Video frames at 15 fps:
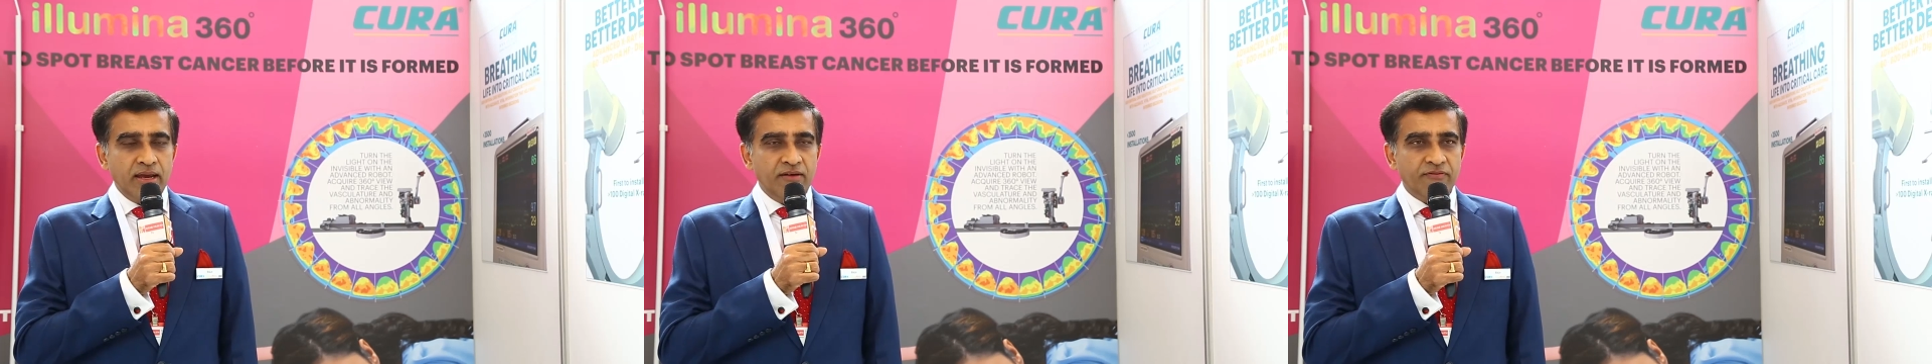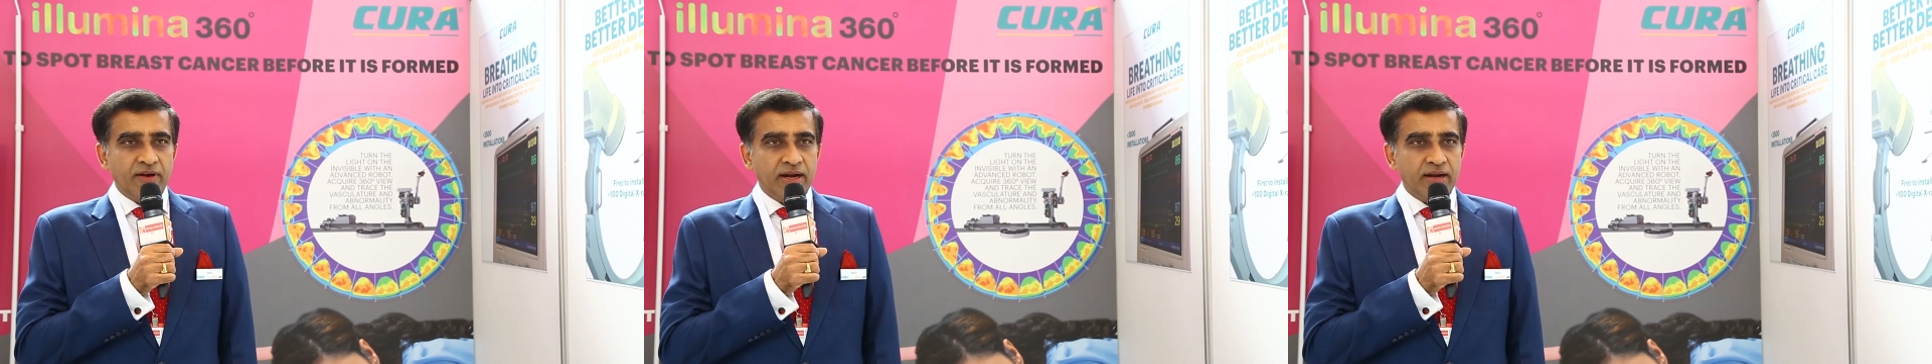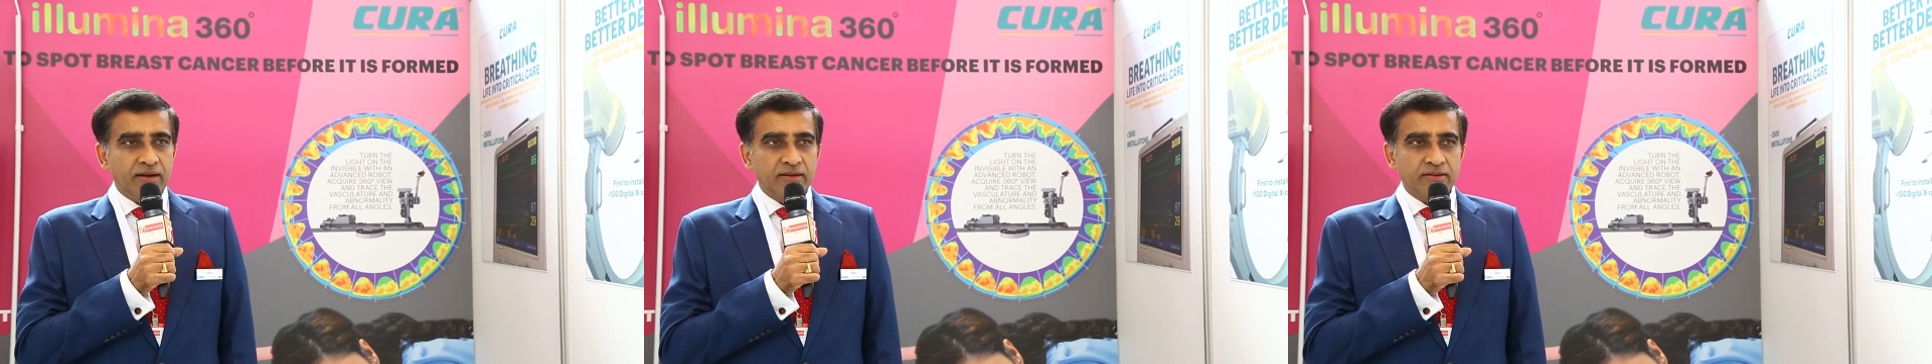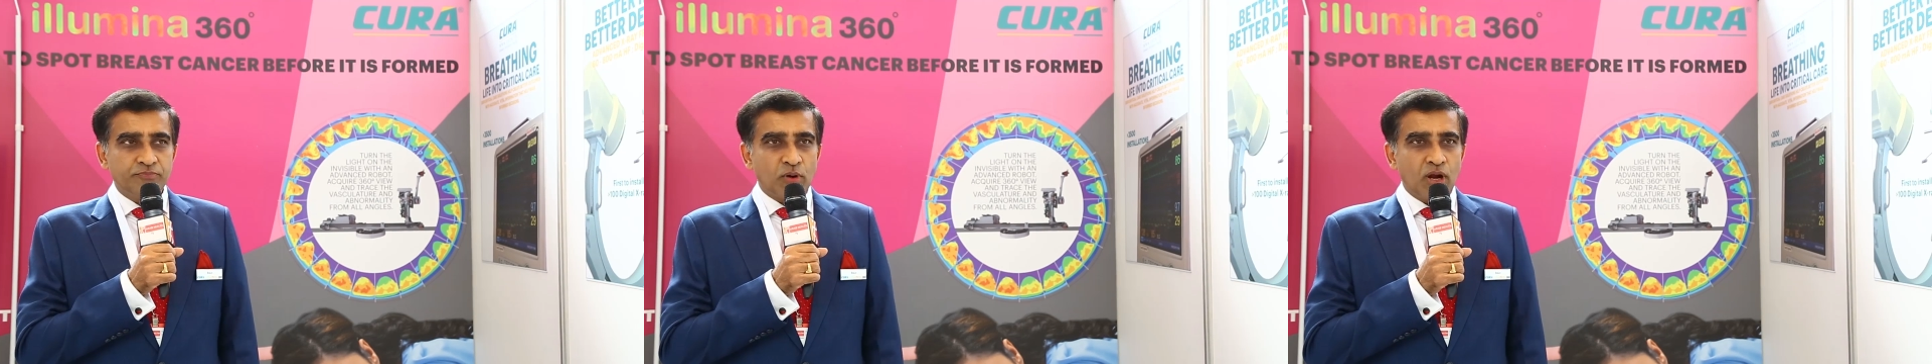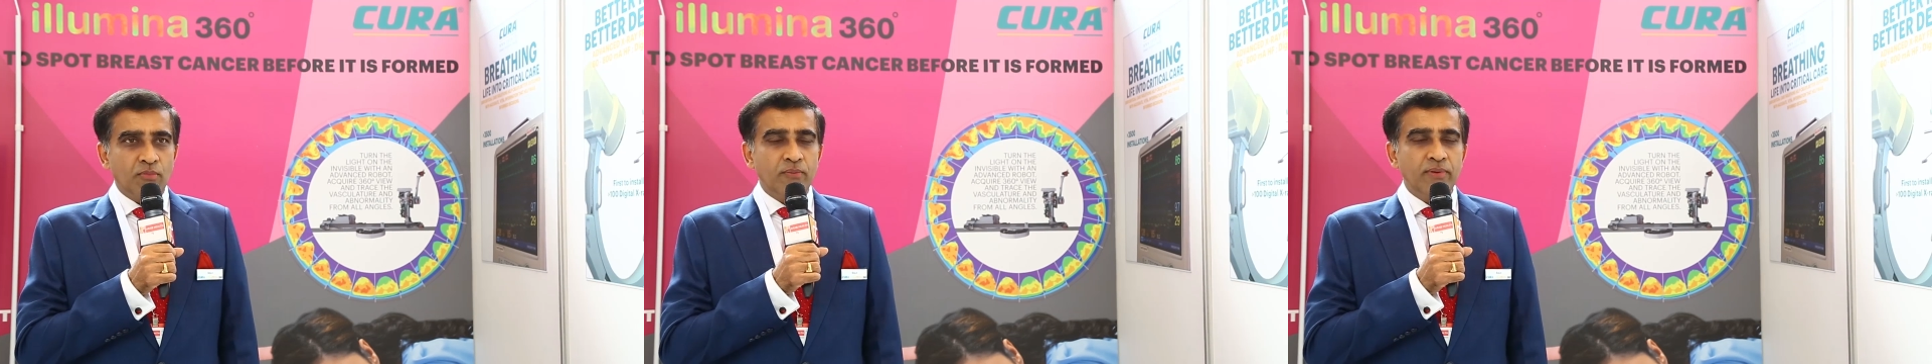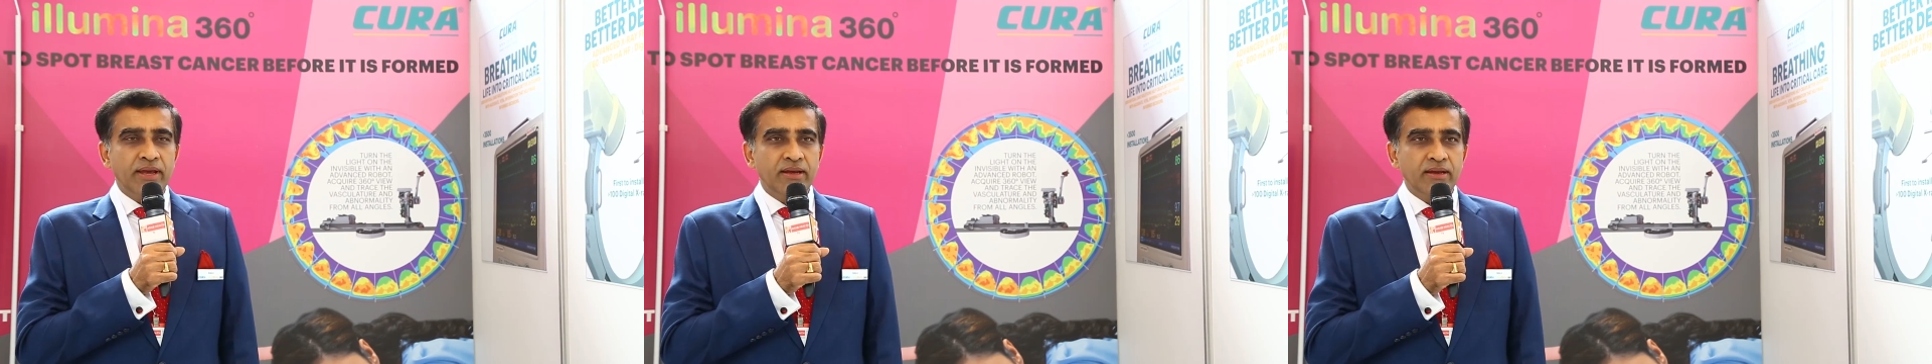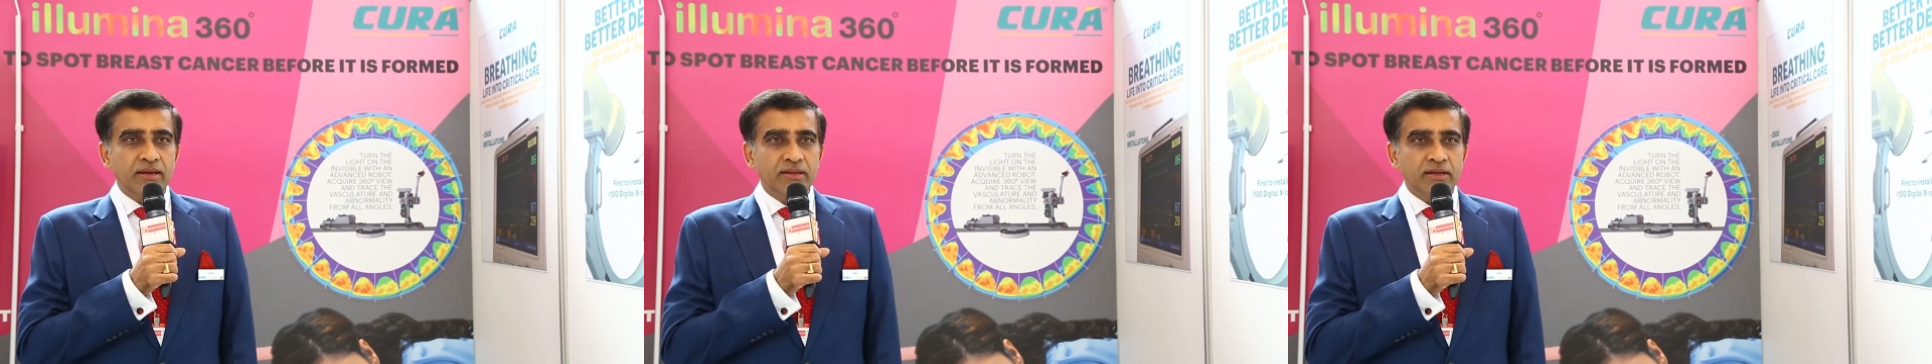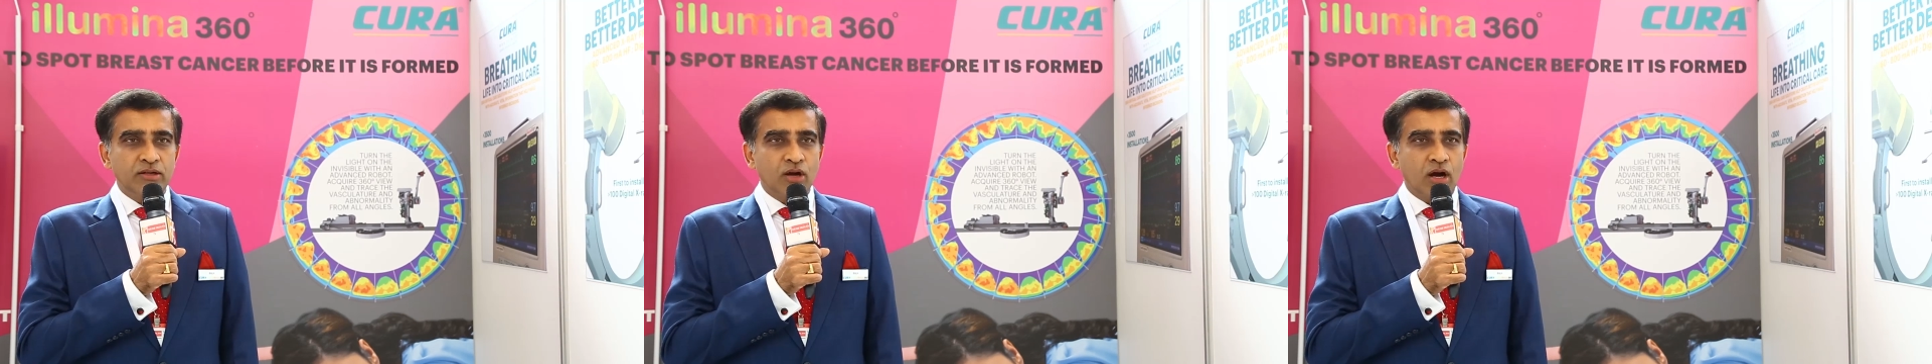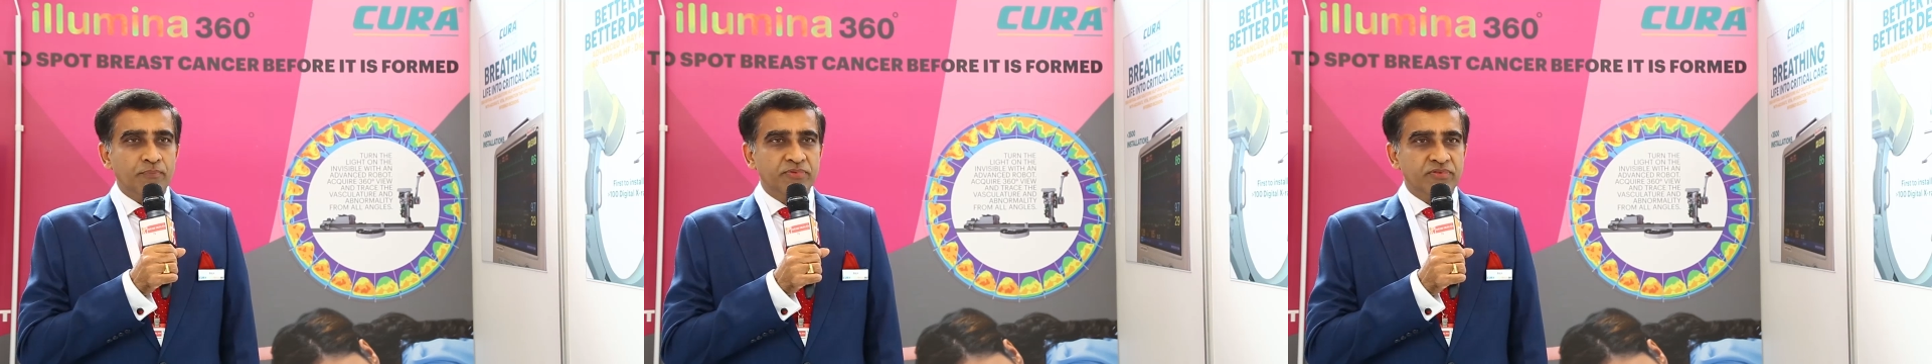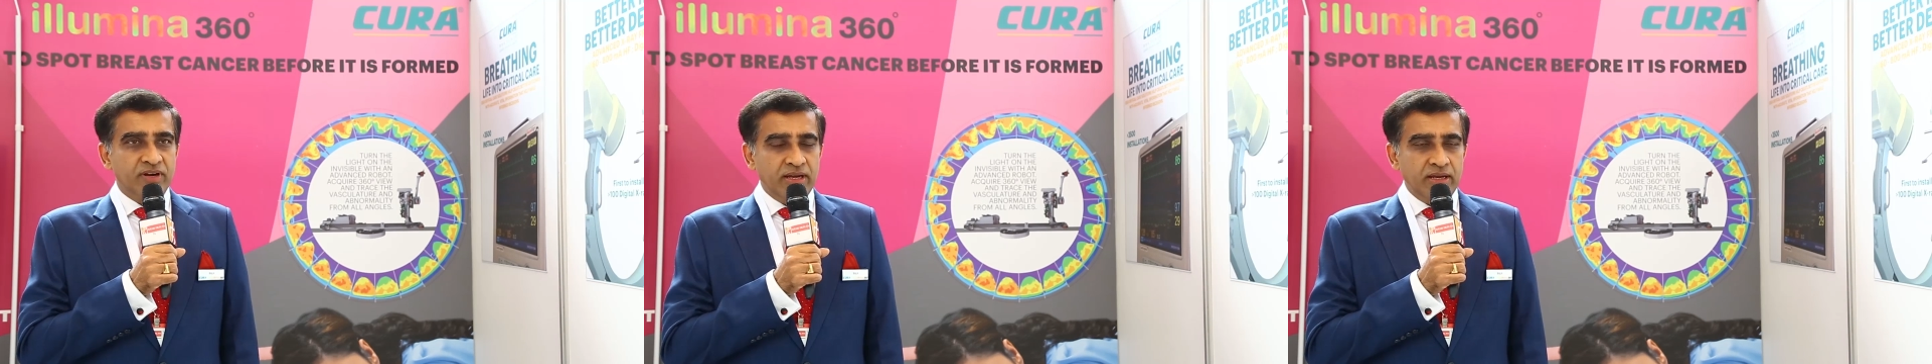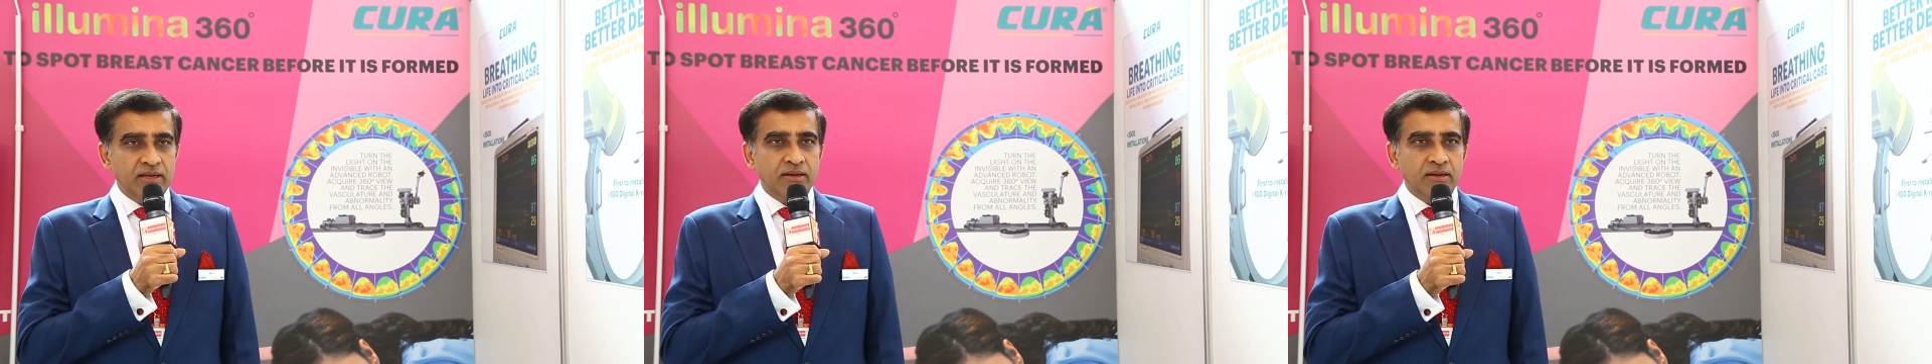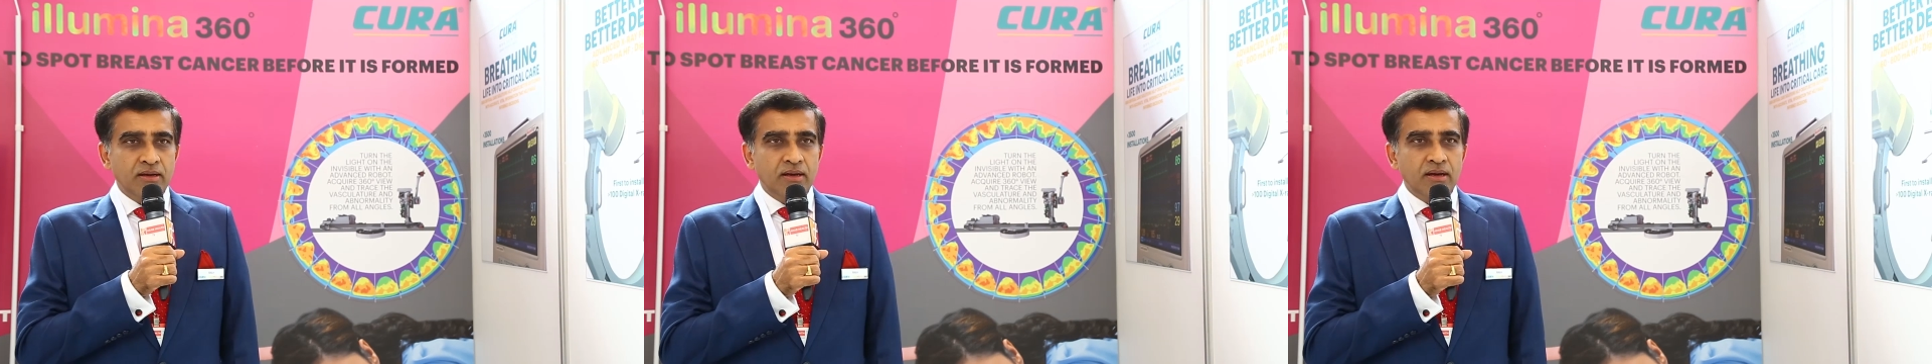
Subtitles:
In fact, it is probably in the top three.